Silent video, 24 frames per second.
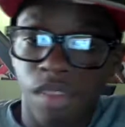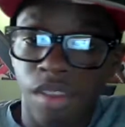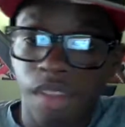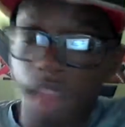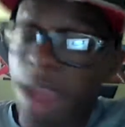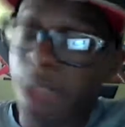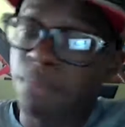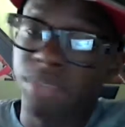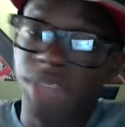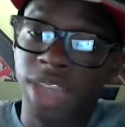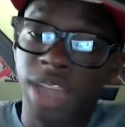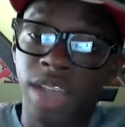
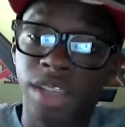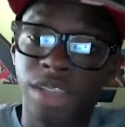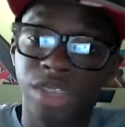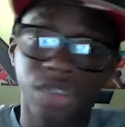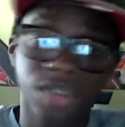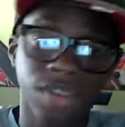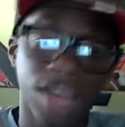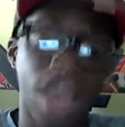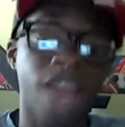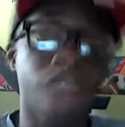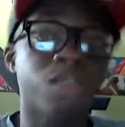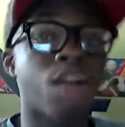I'm telling
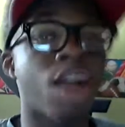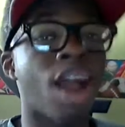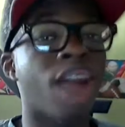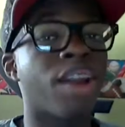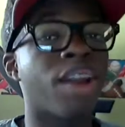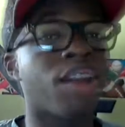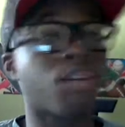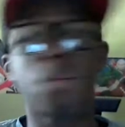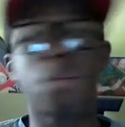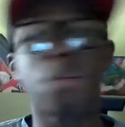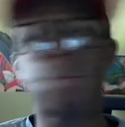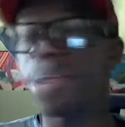you, I
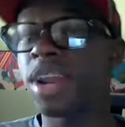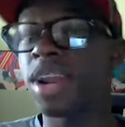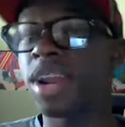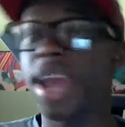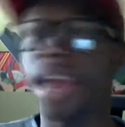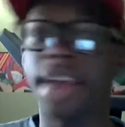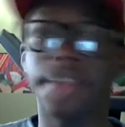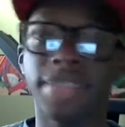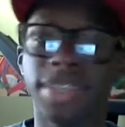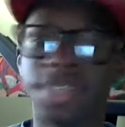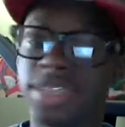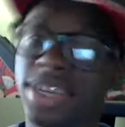don't want to
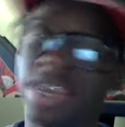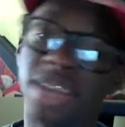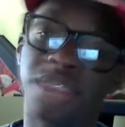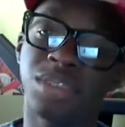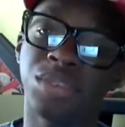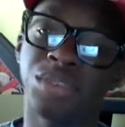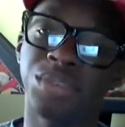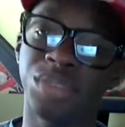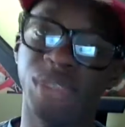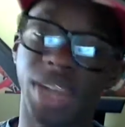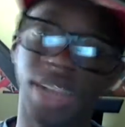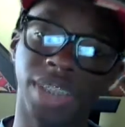have to say I
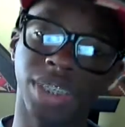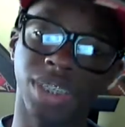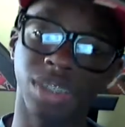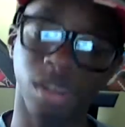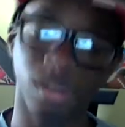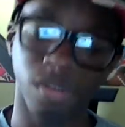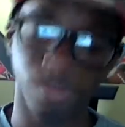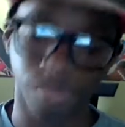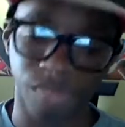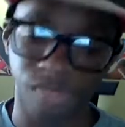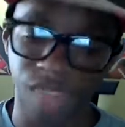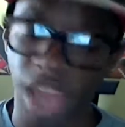told you guys so.
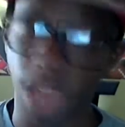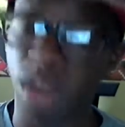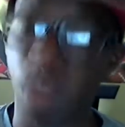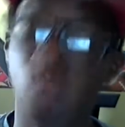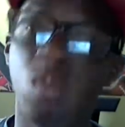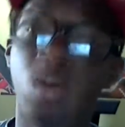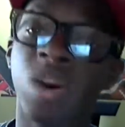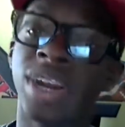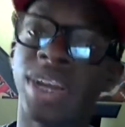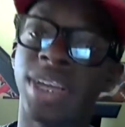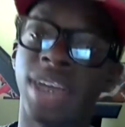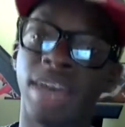I don't
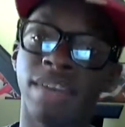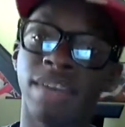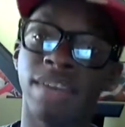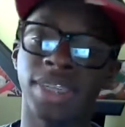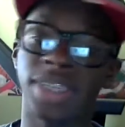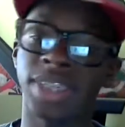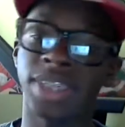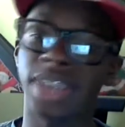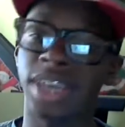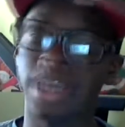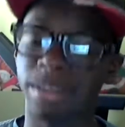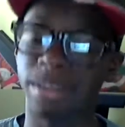want to have to
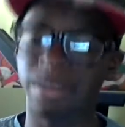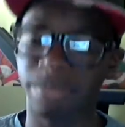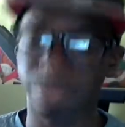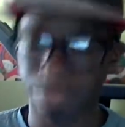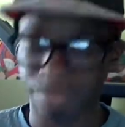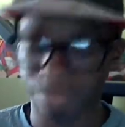say it.